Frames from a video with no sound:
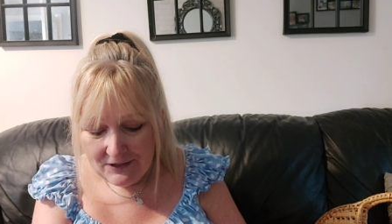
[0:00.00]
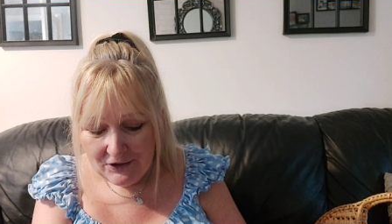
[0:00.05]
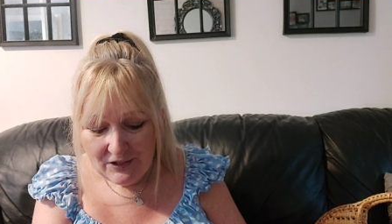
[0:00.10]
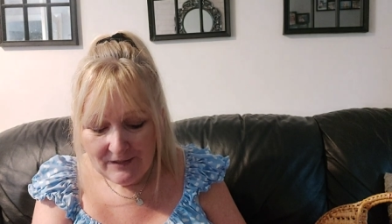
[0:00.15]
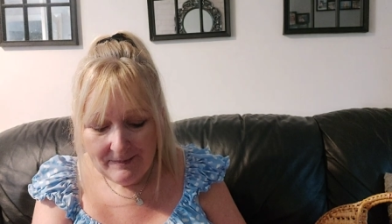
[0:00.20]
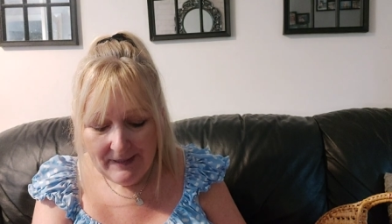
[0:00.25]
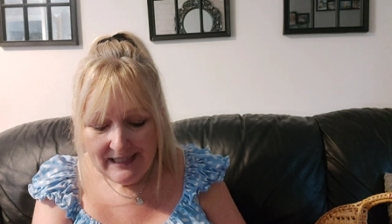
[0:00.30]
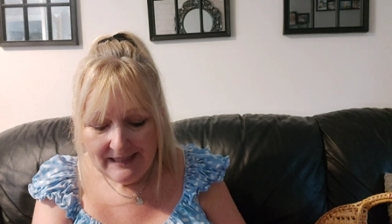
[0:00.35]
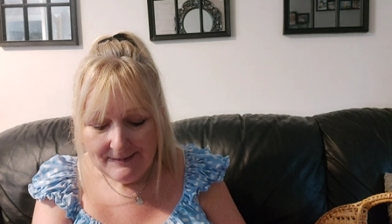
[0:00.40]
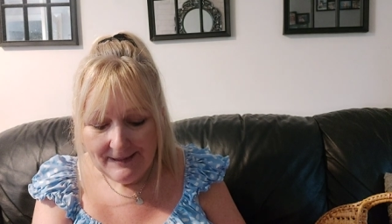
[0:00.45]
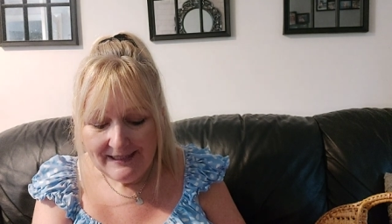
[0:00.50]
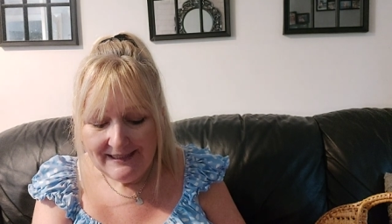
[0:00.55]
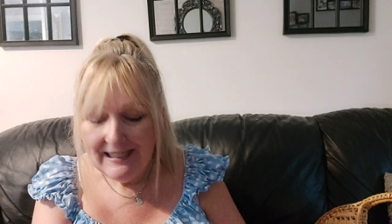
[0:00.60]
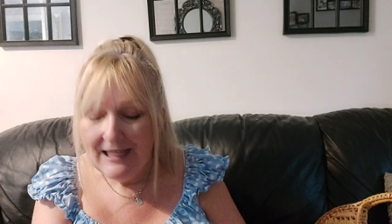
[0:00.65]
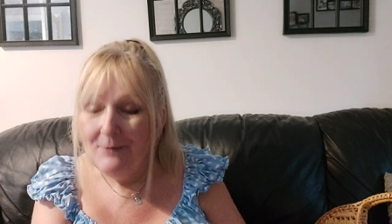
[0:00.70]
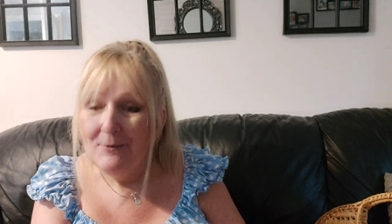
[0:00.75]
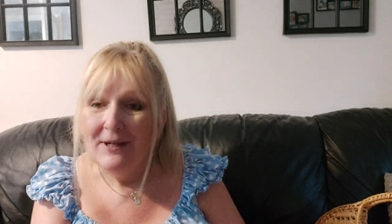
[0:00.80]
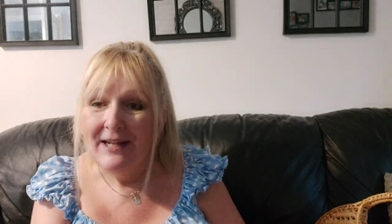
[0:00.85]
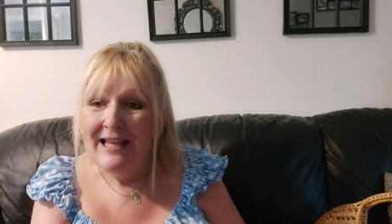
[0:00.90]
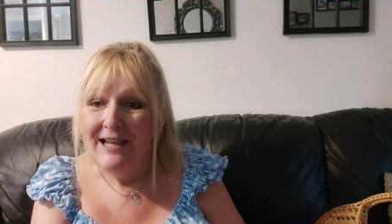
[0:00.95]
Just makes my
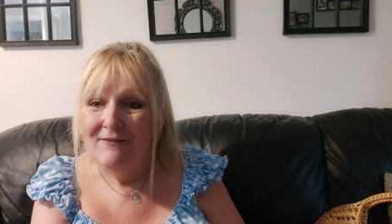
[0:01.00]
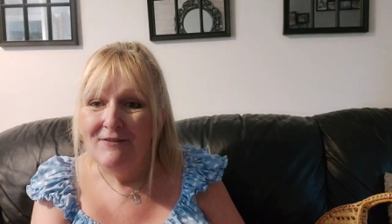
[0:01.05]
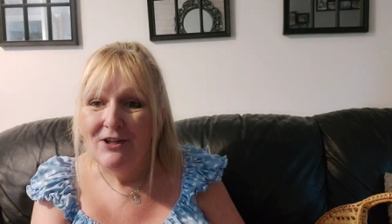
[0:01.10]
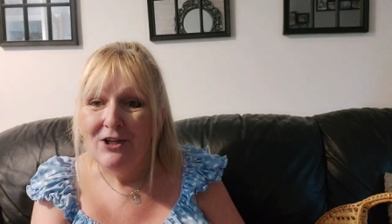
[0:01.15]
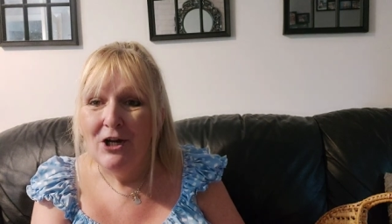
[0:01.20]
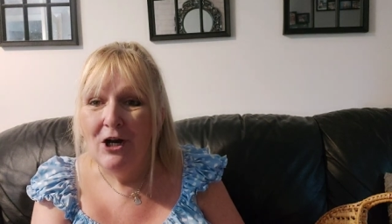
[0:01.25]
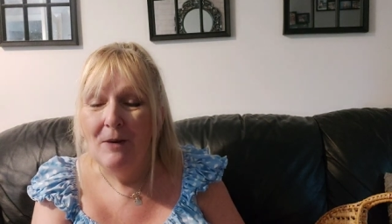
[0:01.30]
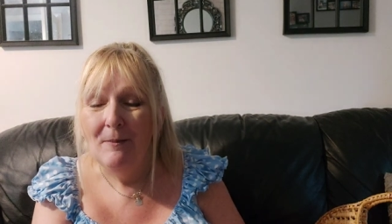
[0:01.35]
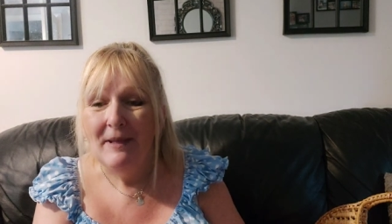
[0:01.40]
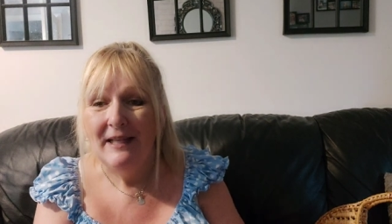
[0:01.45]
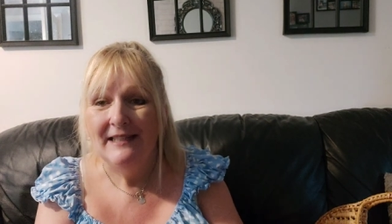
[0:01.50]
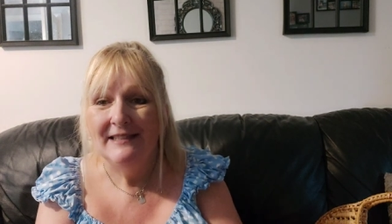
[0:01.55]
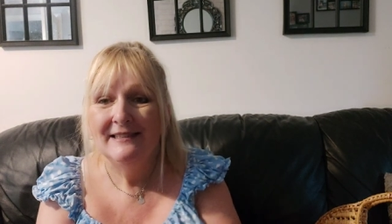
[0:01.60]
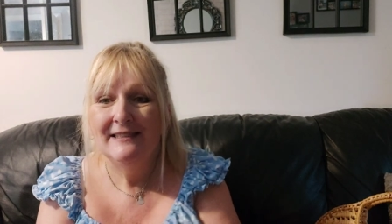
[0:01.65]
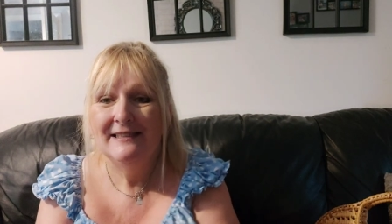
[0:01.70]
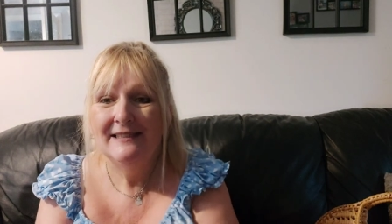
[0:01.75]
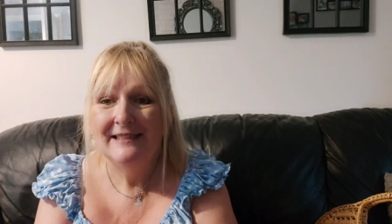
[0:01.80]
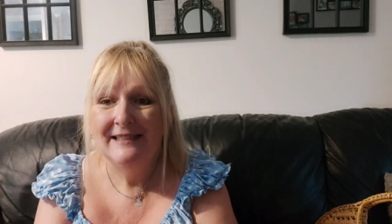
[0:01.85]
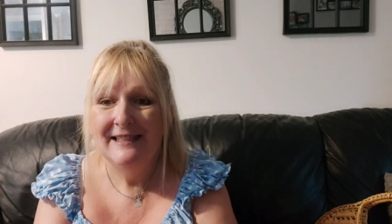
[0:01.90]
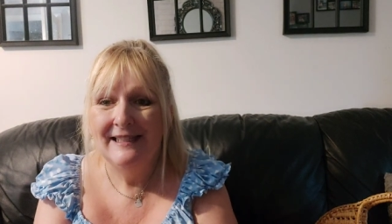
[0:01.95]
day when I have a
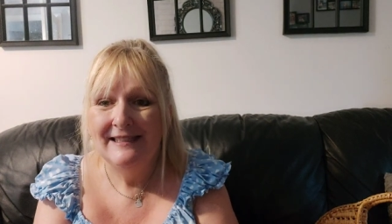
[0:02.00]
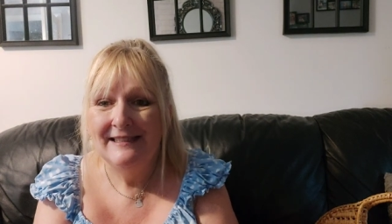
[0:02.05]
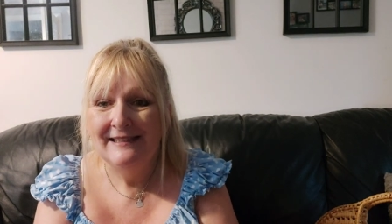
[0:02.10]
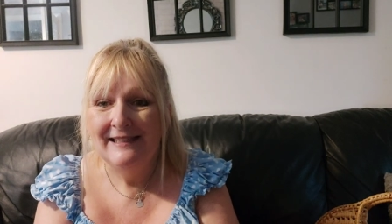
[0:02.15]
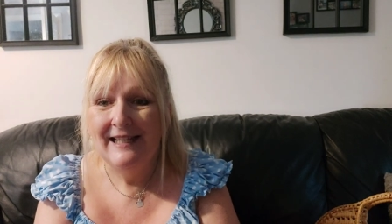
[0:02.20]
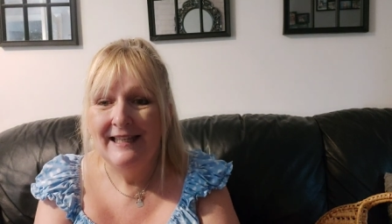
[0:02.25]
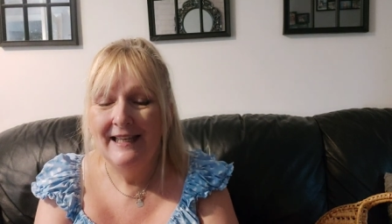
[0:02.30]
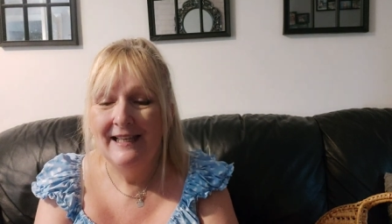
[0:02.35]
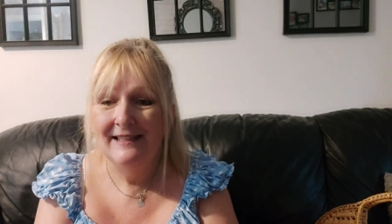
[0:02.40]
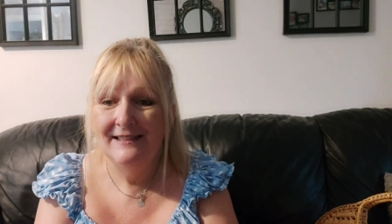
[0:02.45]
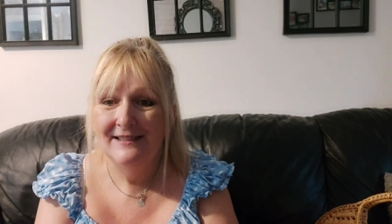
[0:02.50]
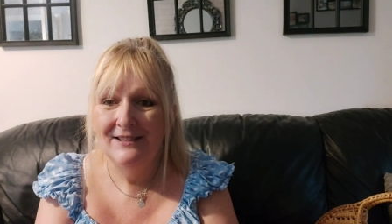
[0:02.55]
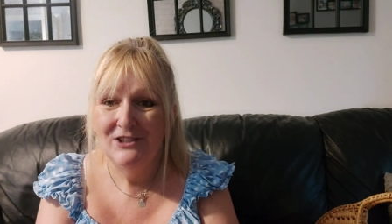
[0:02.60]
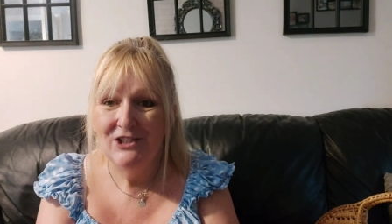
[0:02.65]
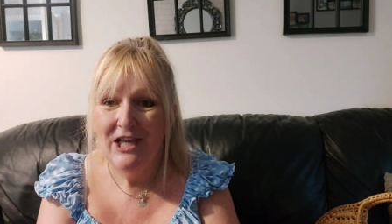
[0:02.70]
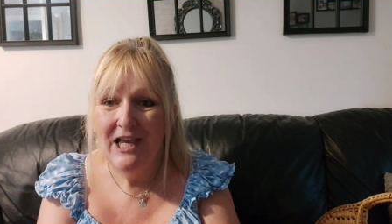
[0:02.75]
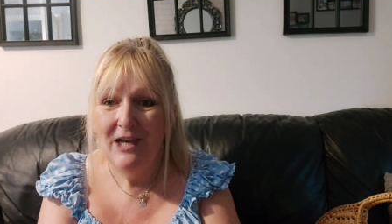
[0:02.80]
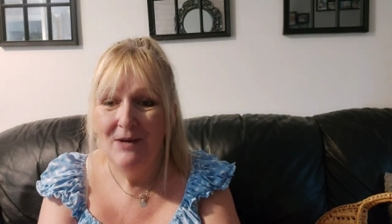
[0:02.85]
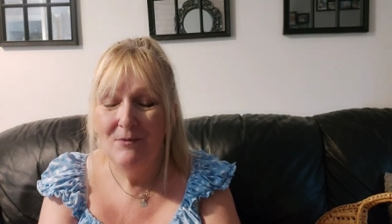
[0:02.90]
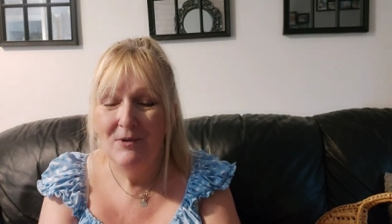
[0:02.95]
comment and I get
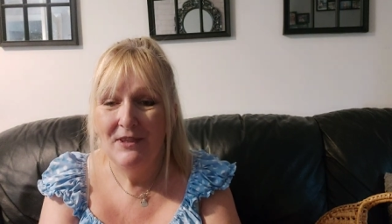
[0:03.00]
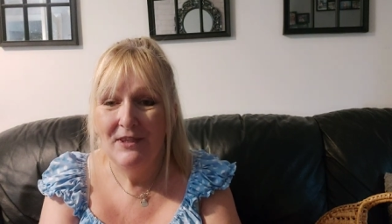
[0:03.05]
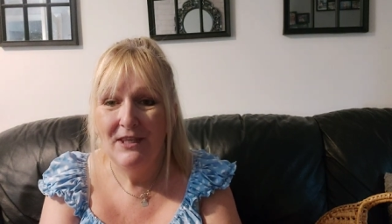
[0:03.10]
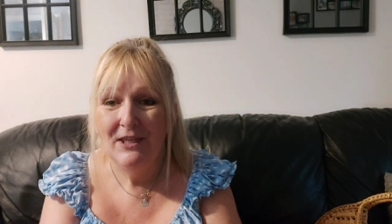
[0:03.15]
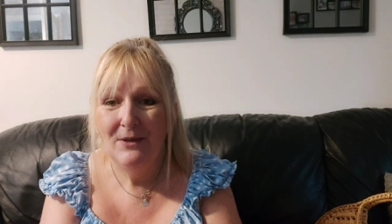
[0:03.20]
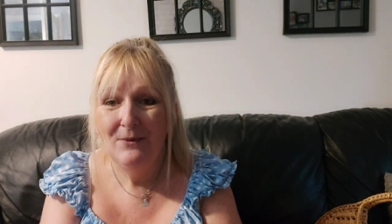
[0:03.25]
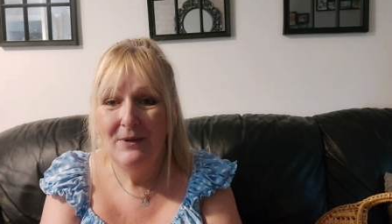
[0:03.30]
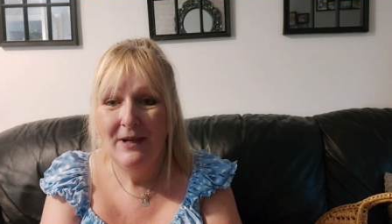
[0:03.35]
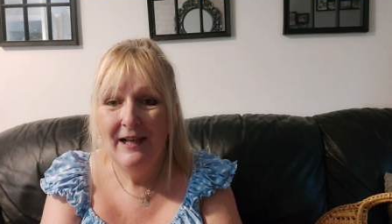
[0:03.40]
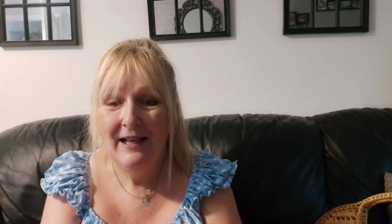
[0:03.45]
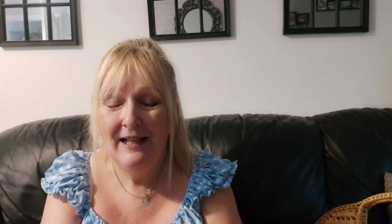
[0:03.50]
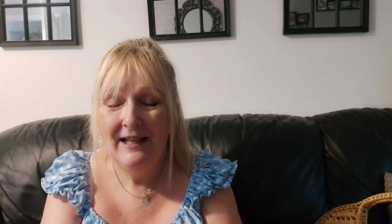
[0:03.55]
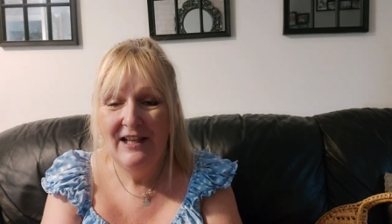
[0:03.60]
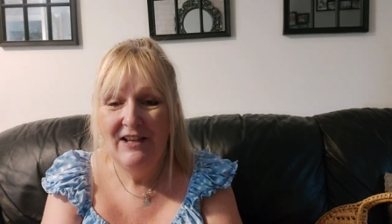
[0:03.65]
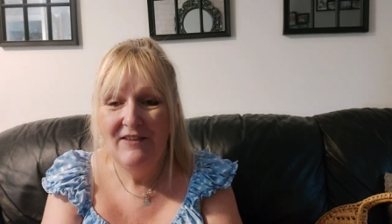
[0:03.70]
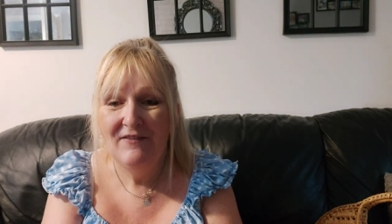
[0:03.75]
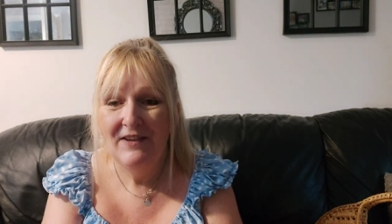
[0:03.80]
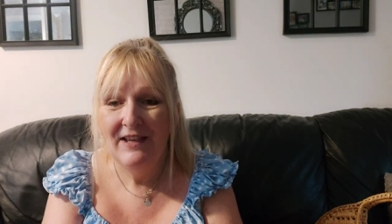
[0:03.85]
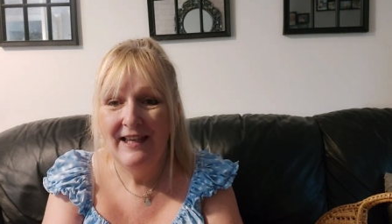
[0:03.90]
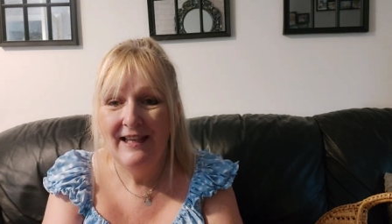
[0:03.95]
to chat with you. I
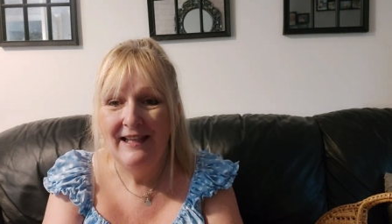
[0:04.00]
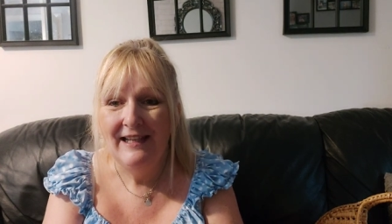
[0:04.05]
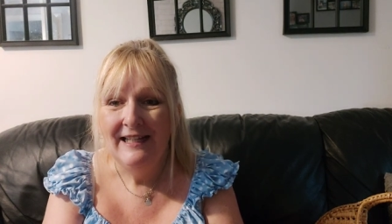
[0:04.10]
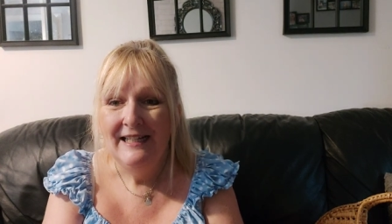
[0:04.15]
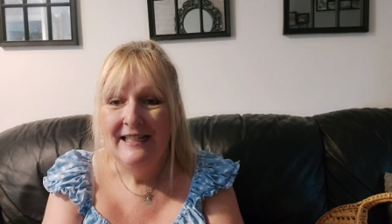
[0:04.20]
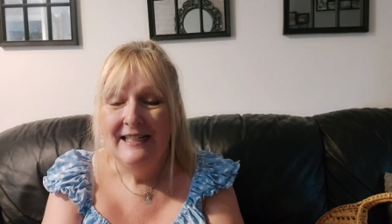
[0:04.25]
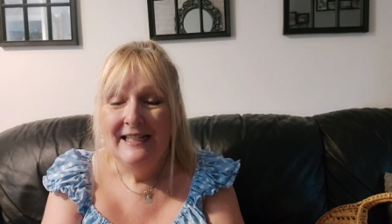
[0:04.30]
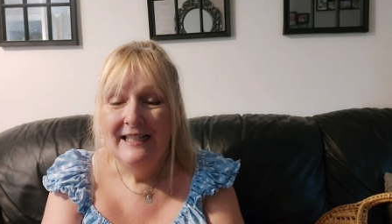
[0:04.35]
love it.